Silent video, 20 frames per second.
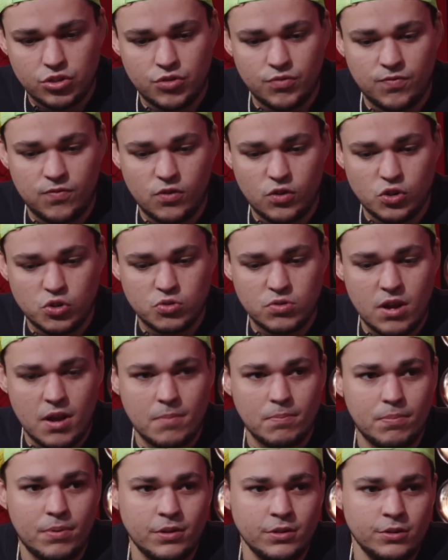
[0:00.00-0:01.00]
the first
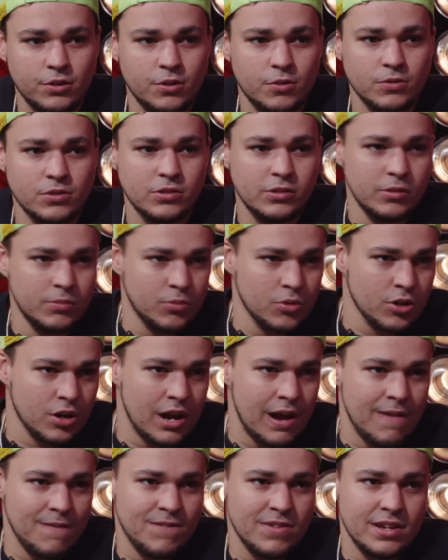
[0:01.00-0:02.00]
round Butler was a little more
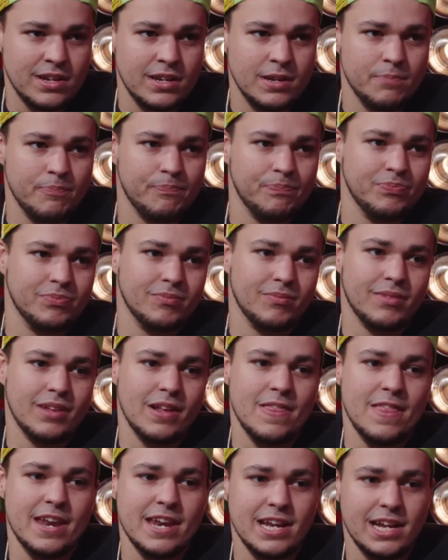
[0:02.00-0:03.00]
confident,
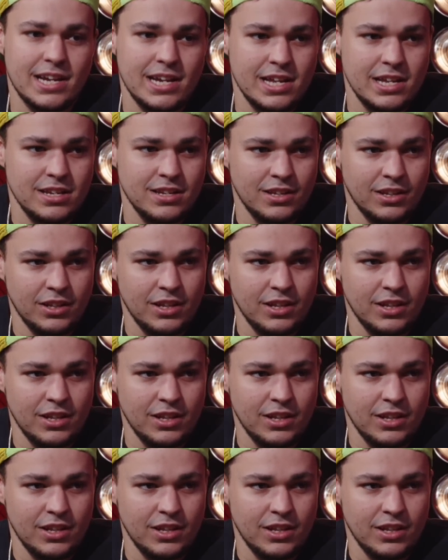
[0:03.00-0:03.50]
and then he got hit in the